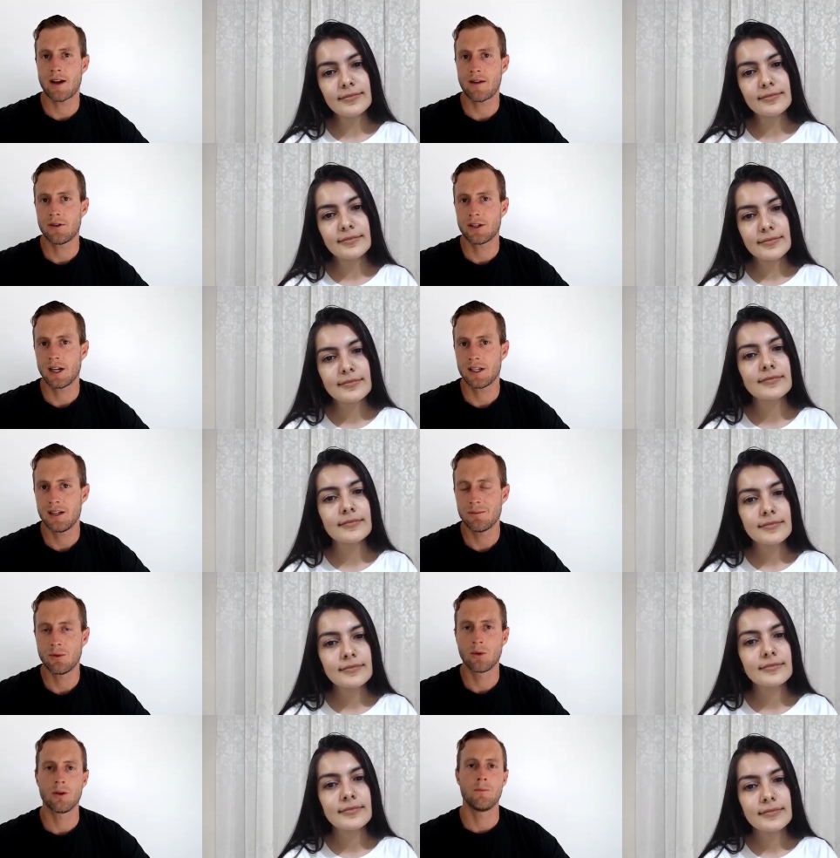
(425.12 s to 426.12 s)
Speaker 1: of
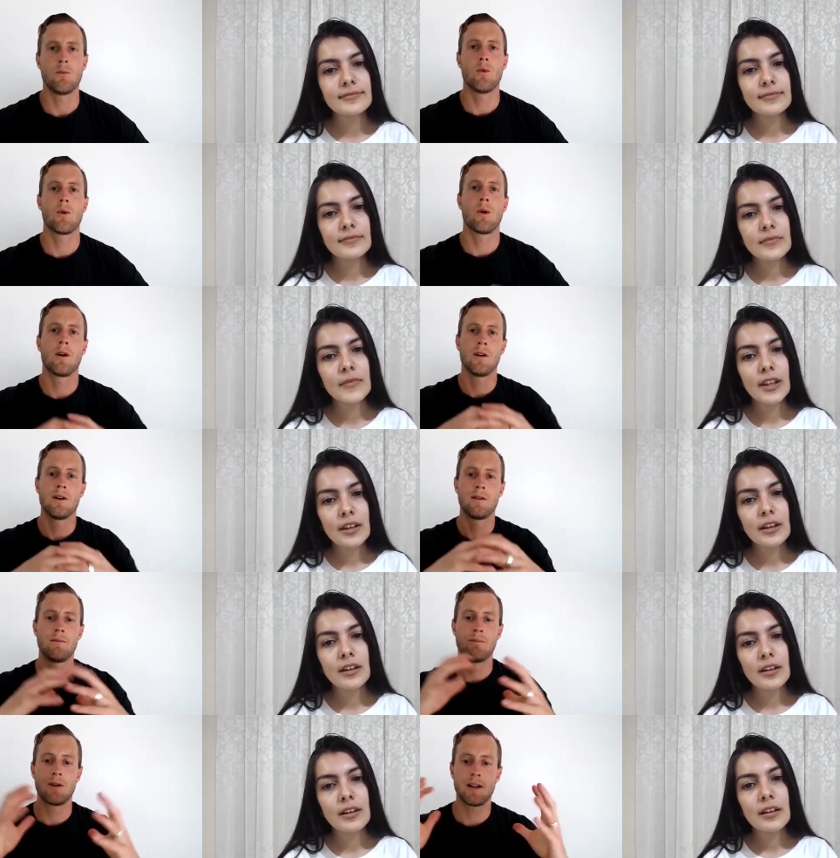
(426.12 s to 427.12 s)
advertising or more
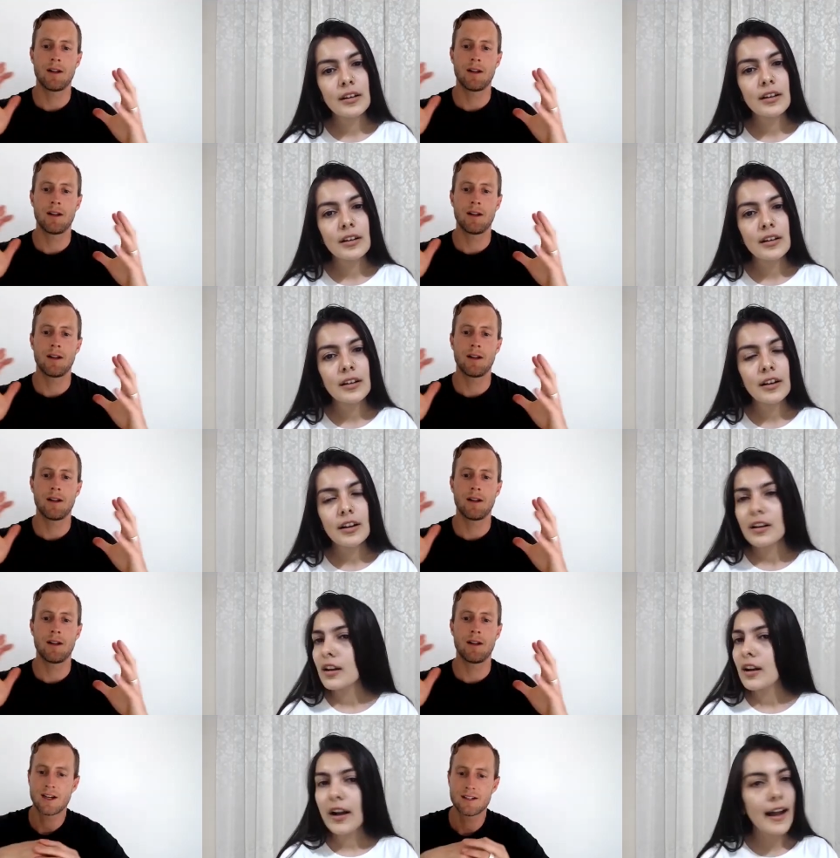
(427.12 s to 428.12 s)
broad so
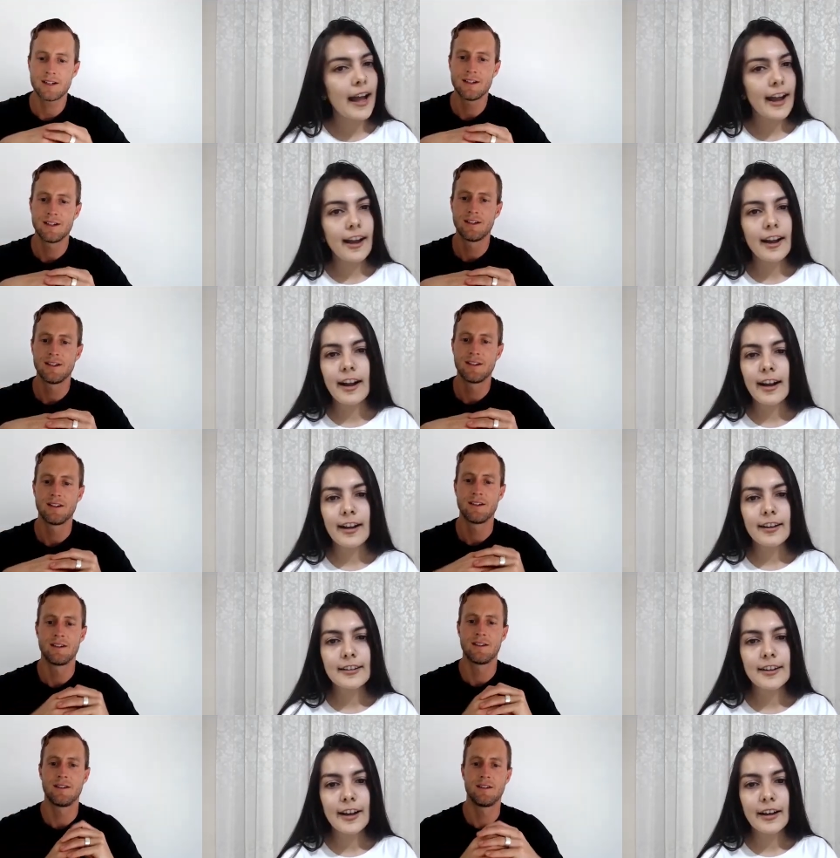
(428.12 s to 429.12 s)
for advertising
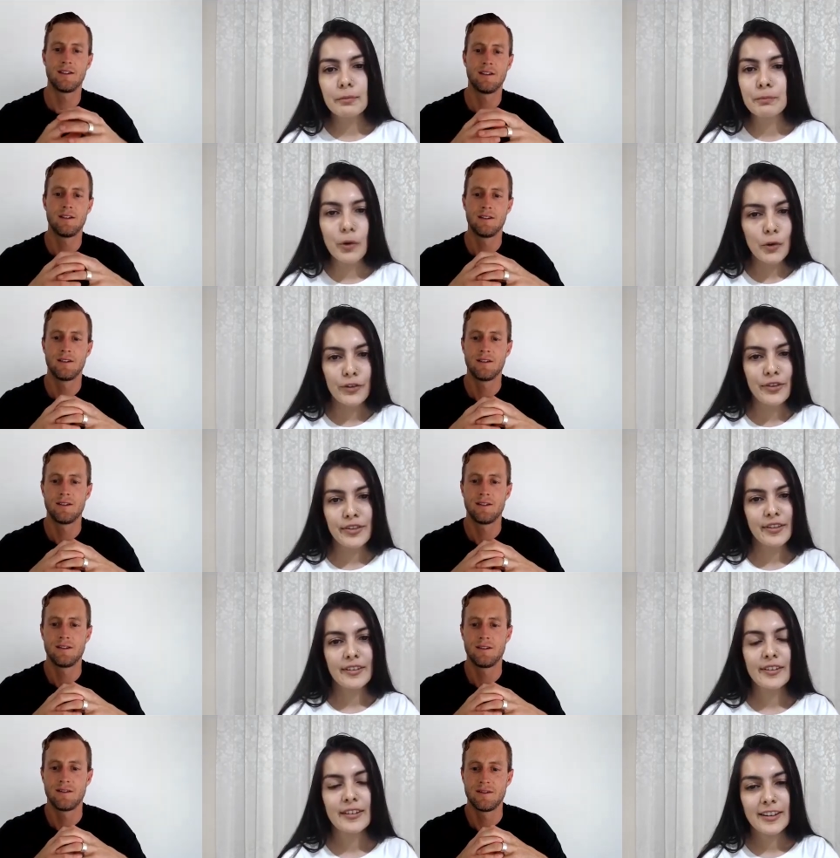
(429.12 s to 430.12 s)
Speaker 2: uh, both
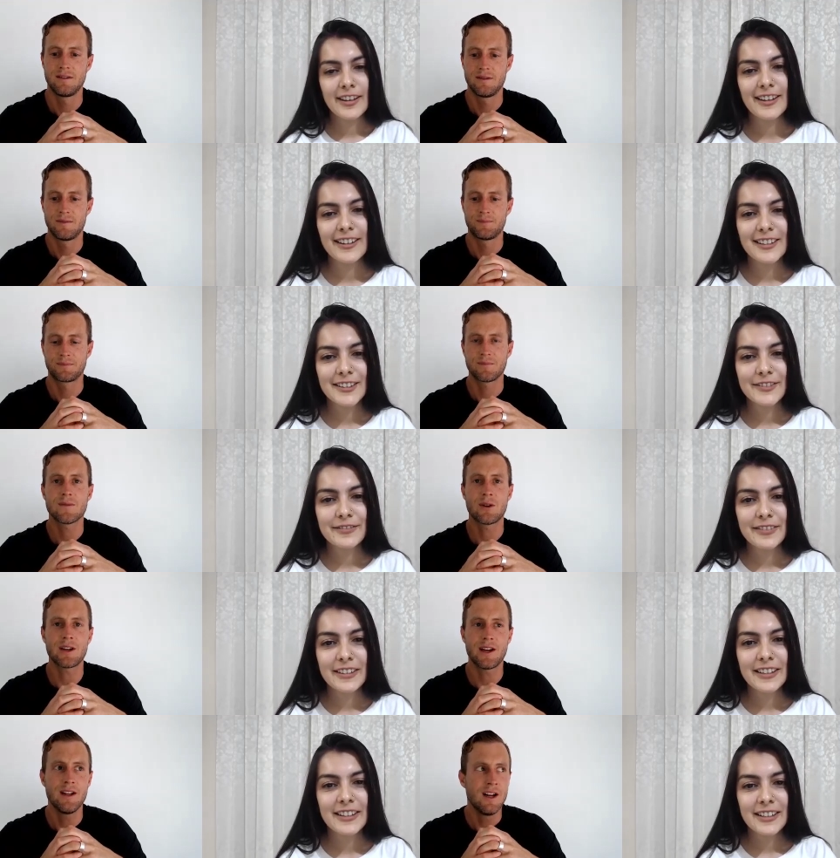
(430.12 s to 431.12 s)

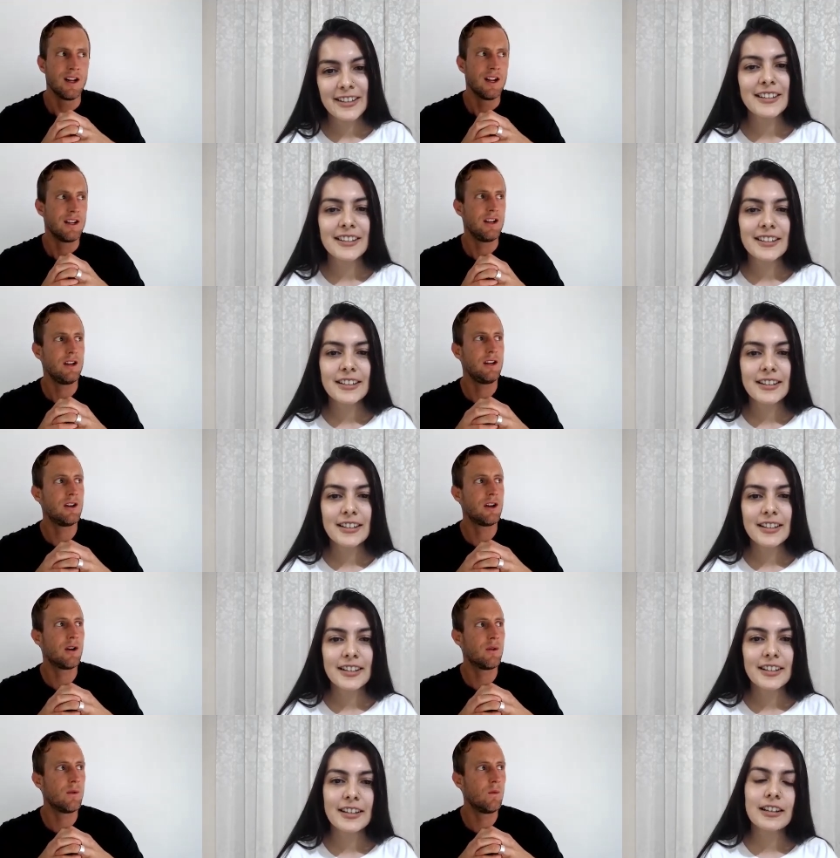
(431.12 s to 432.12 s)
Speaker 1: okay you
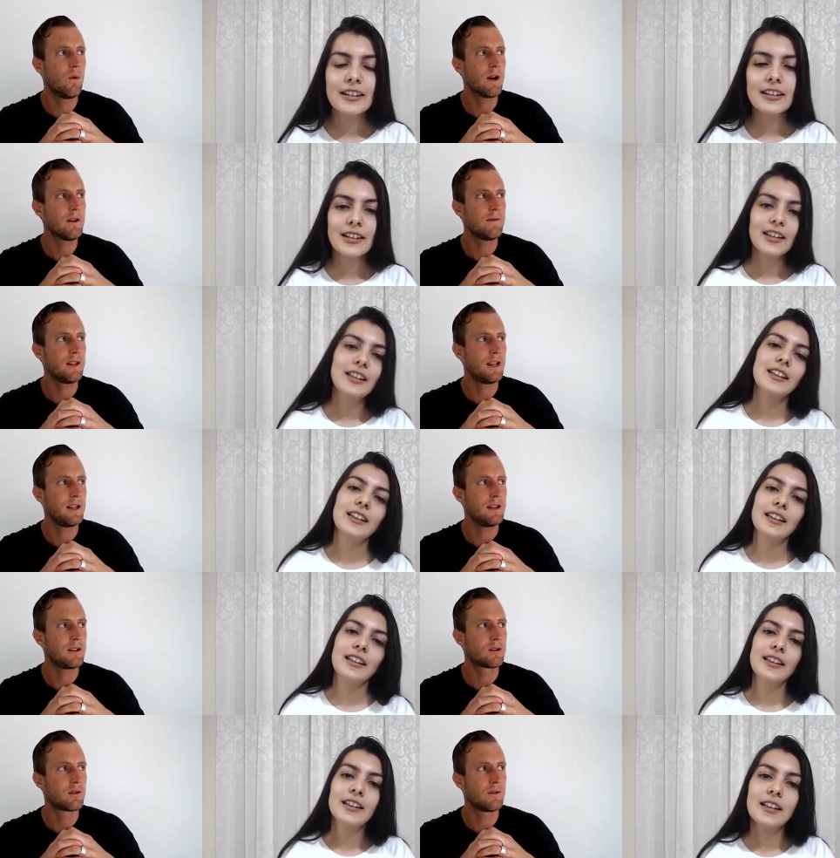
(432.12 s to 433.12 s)
know, one of
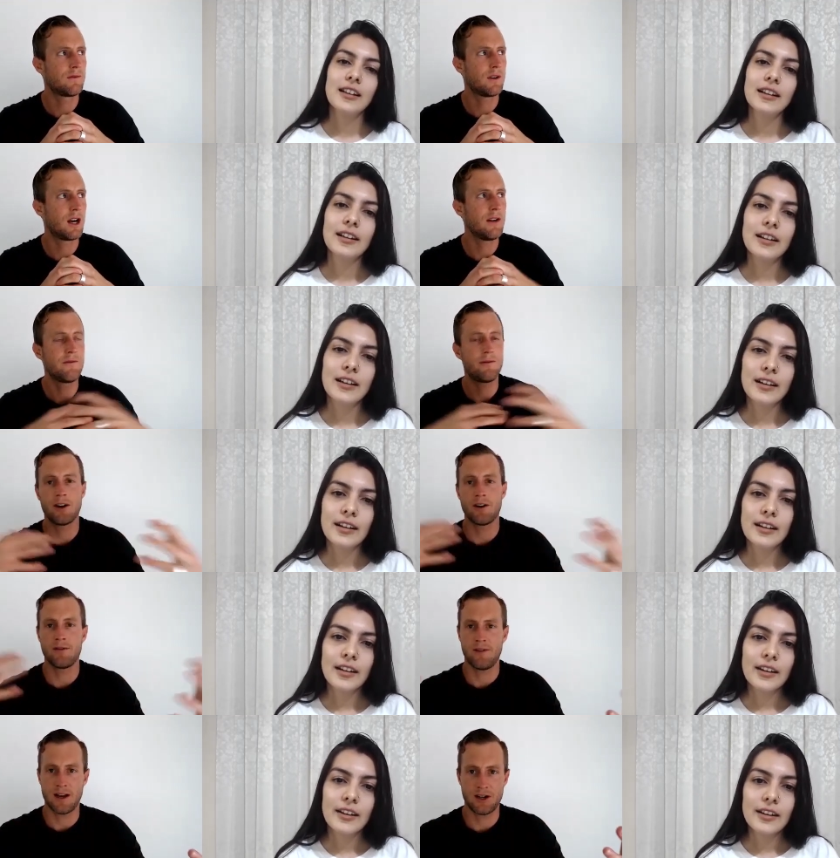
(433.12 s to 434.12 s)
the sort of unfair
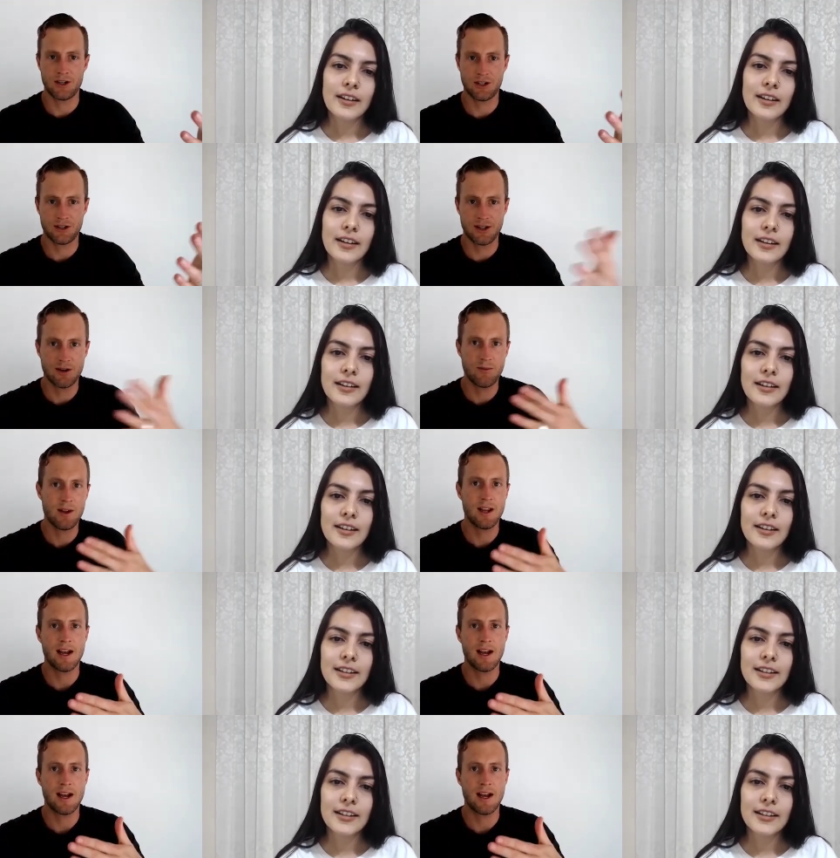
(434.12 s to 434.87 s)
advantages that we